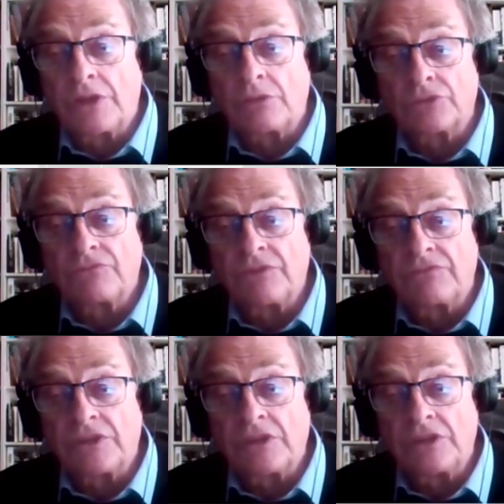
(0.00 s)
I think it was
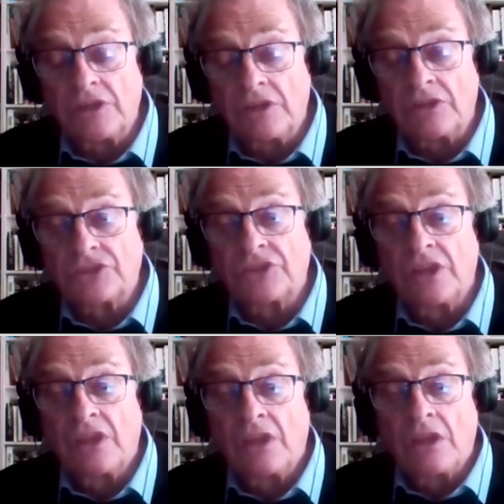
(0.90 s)
15 years,
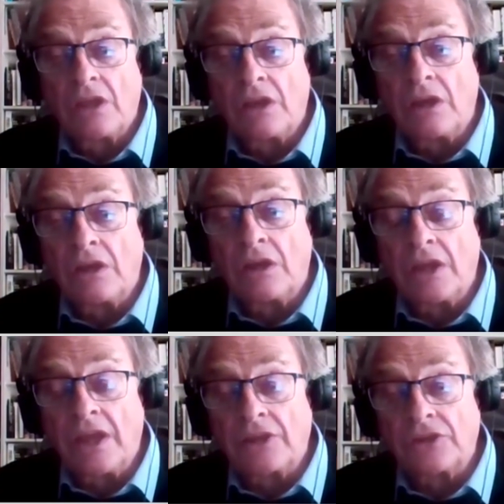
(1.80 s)

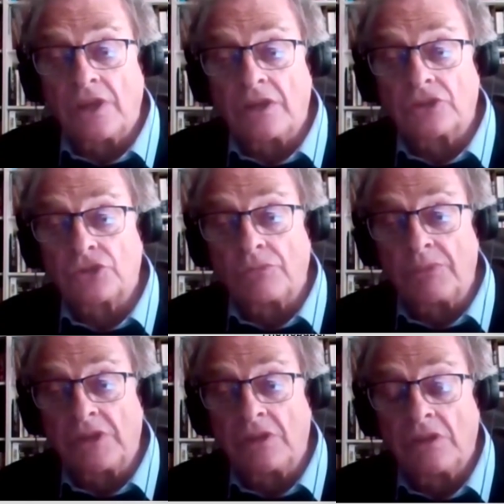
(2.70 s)
and
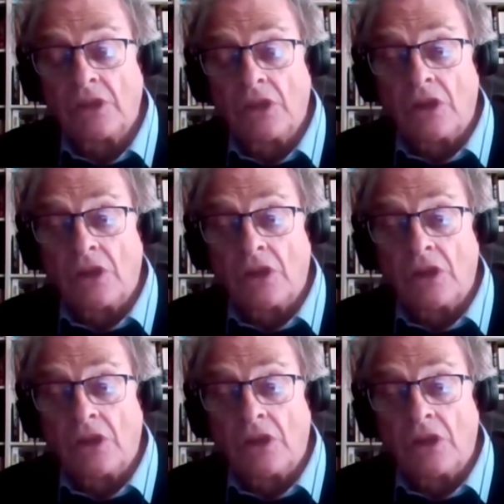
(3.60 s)
should be